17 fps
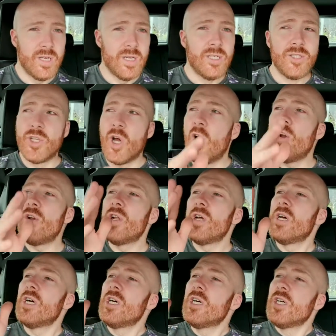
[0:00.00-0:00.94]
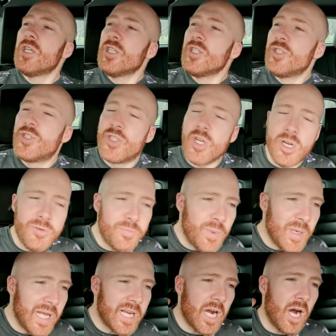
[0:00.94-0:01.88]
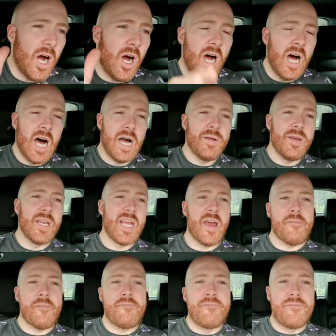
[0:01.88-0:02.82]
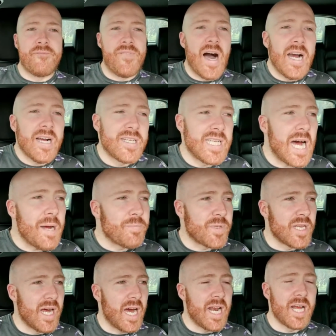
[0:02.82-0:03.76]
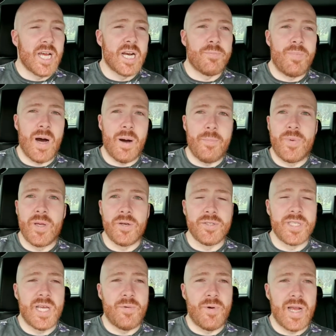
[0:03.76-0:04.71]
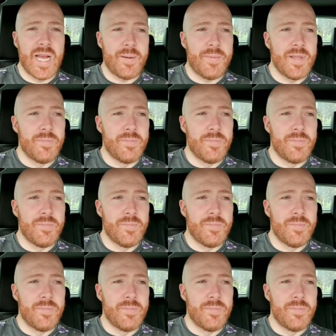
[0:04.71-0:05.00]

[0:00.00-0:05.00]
Don't be like, oh, I'm going to get fucked up tonight. I'm going to pop pills and then wake up in the